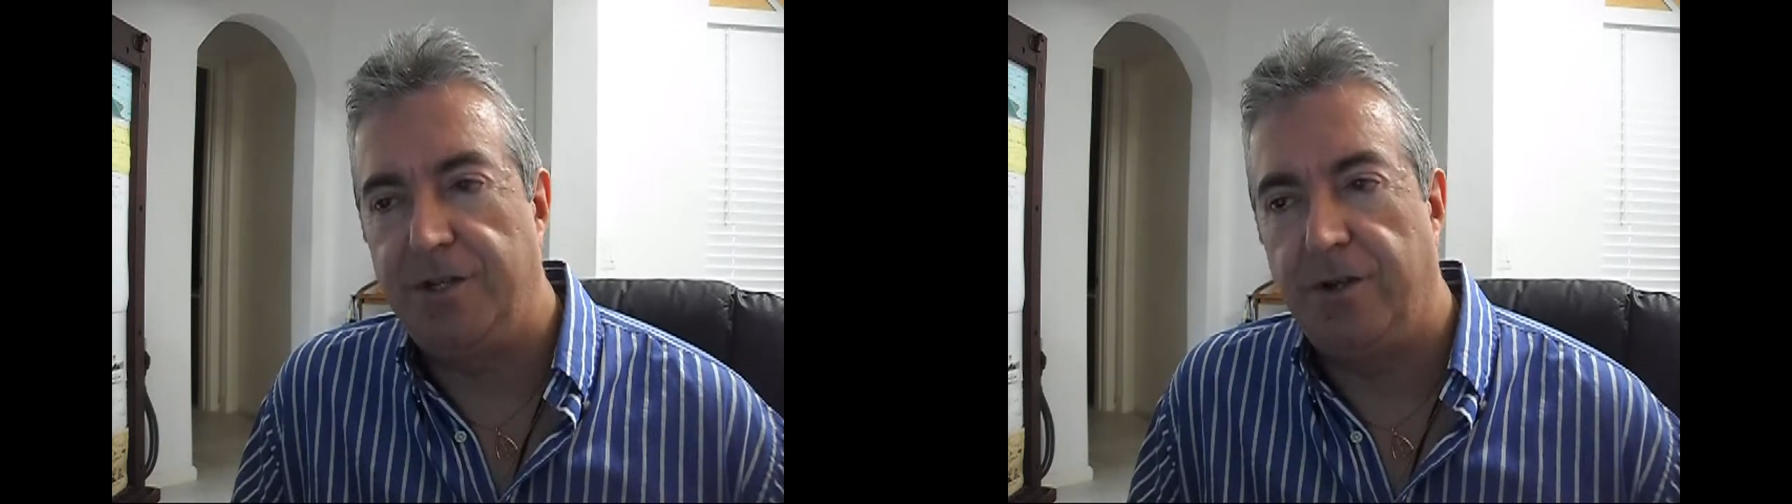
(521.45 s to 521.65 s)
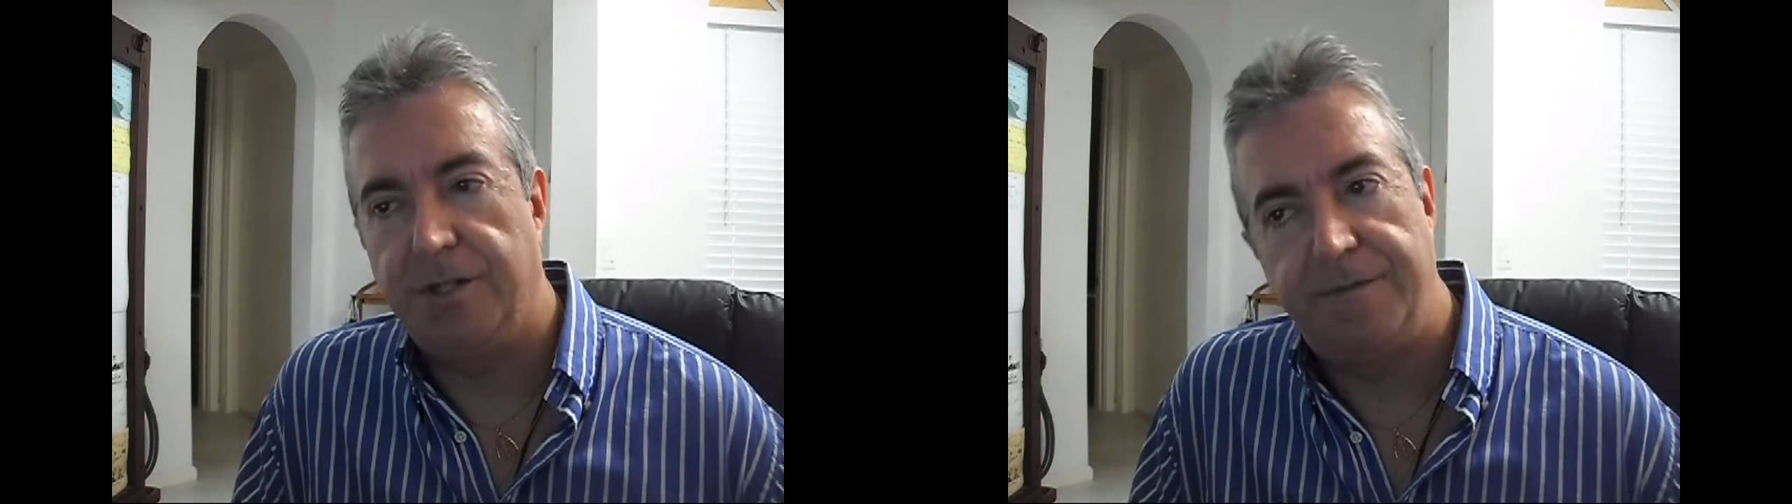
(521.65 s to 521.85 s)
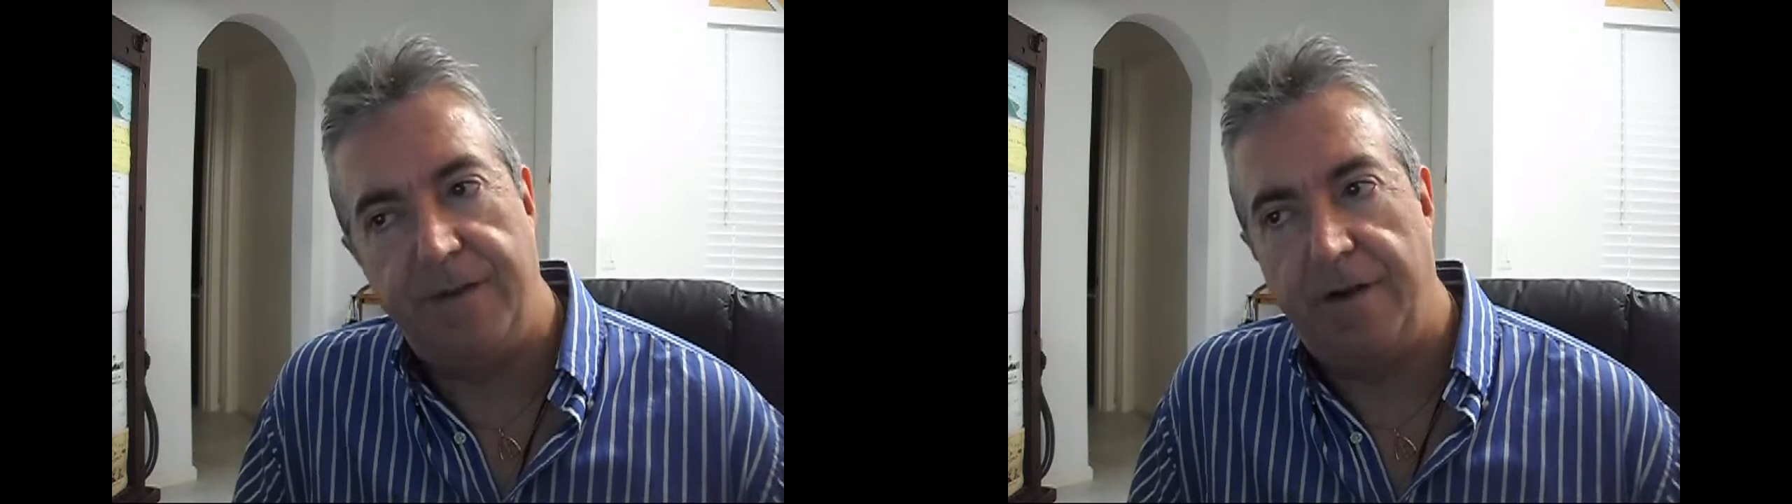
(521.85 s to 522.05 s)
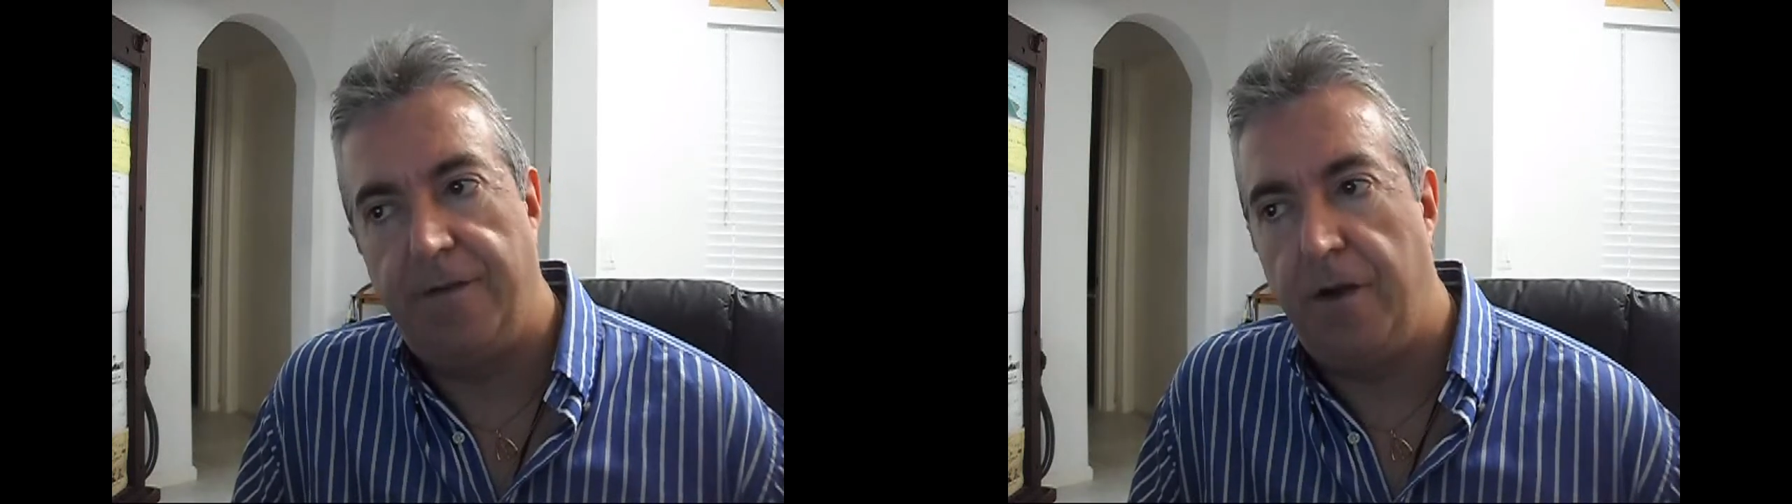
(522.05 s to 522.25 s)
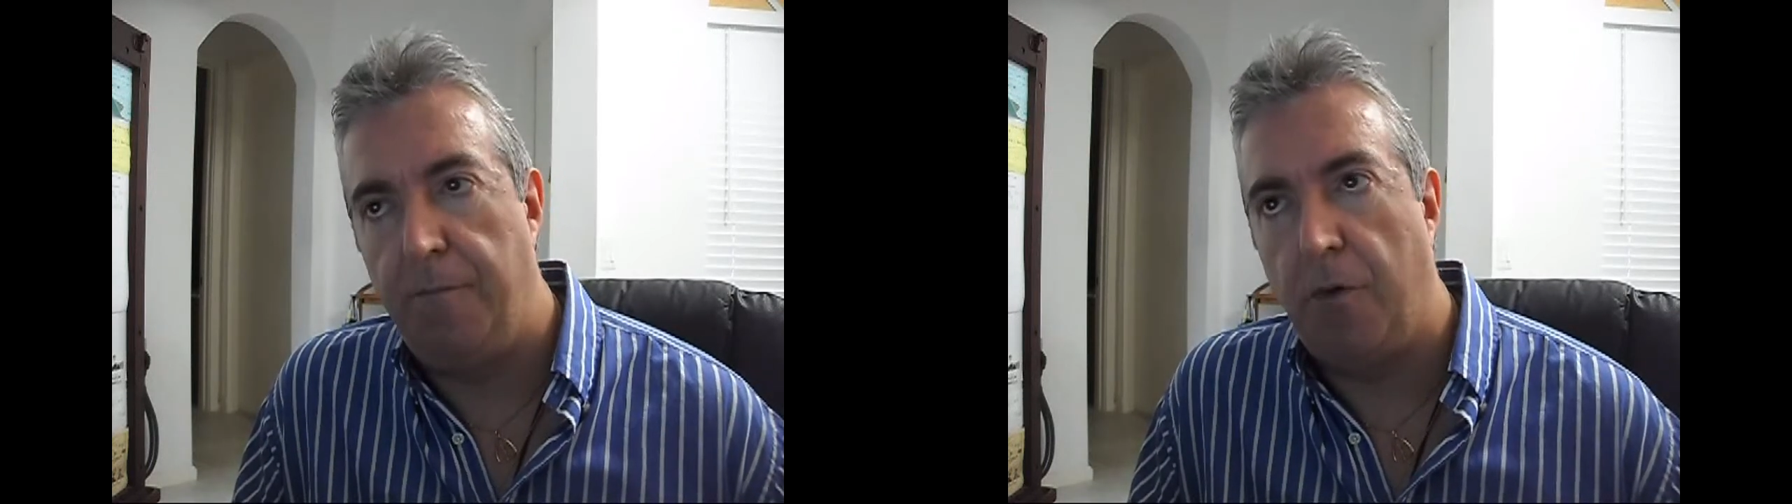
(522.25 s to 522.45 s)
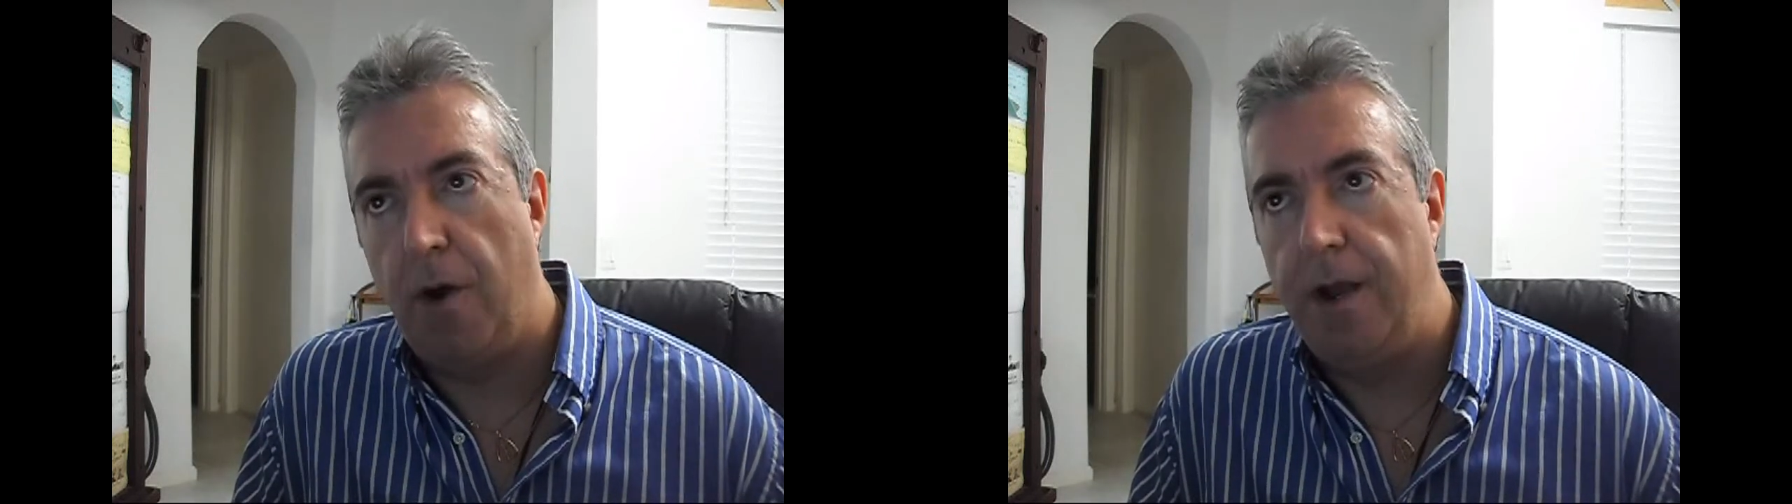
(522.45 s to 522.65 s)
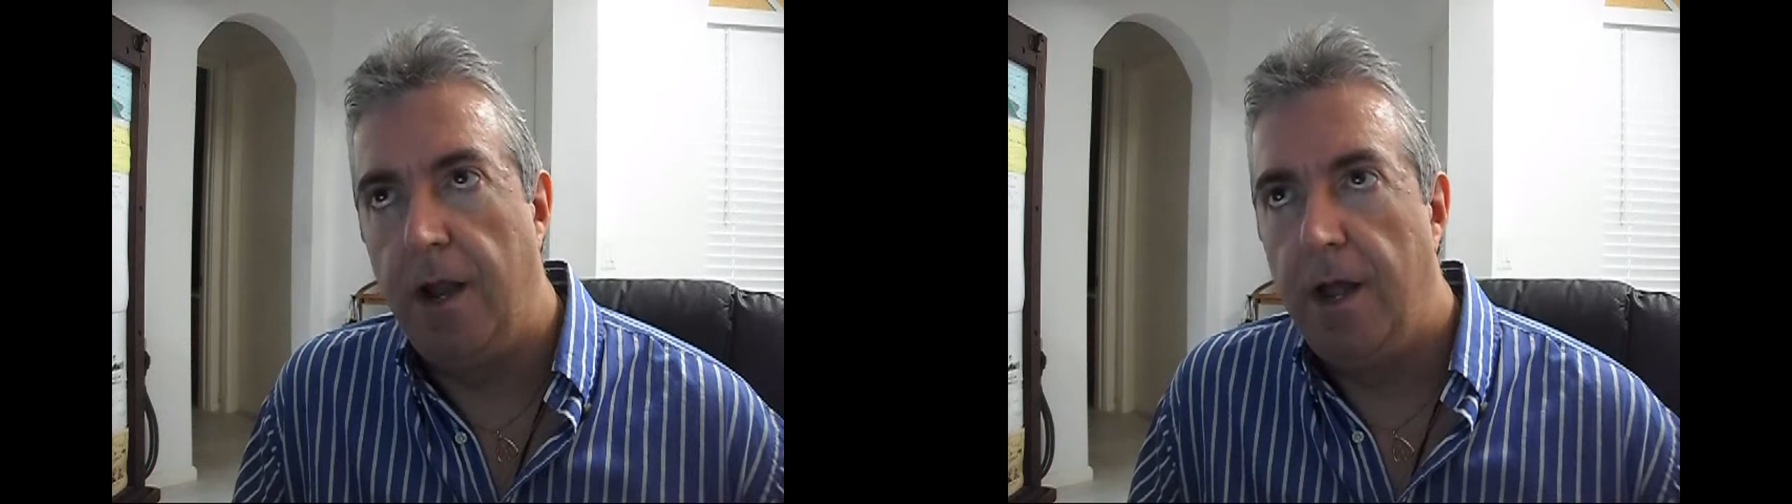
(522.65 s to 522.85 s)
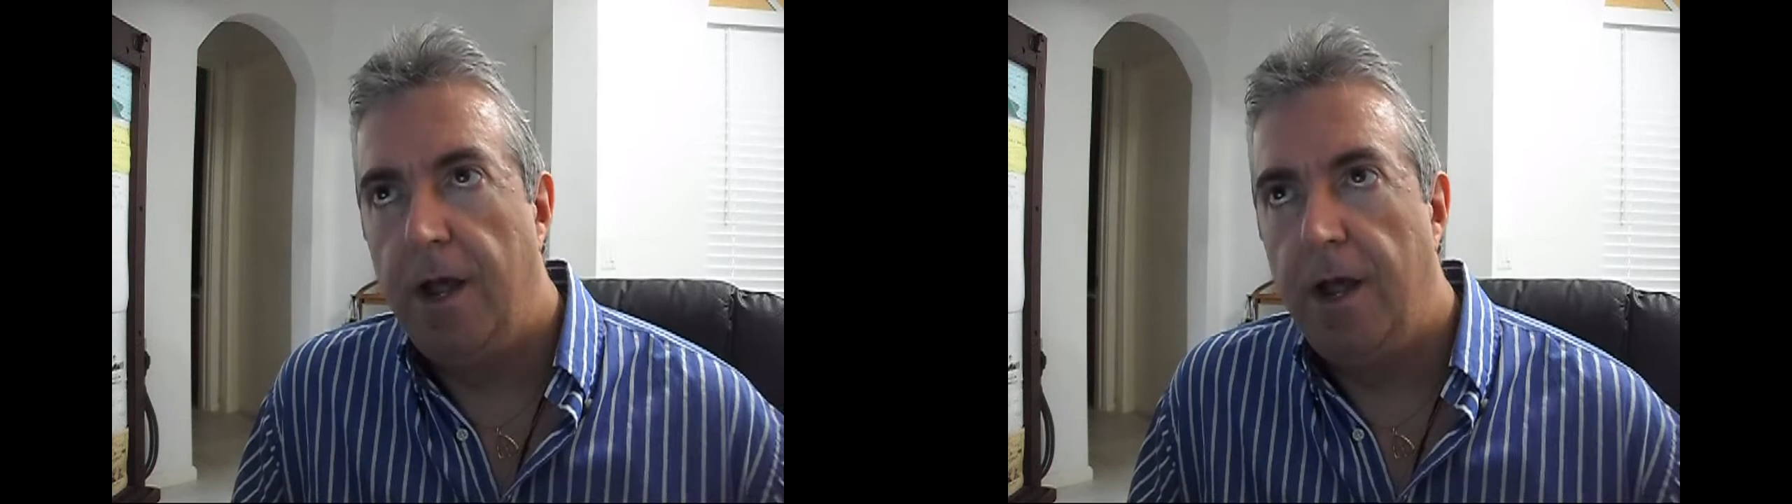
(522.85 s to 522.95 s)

goals. Very, very important.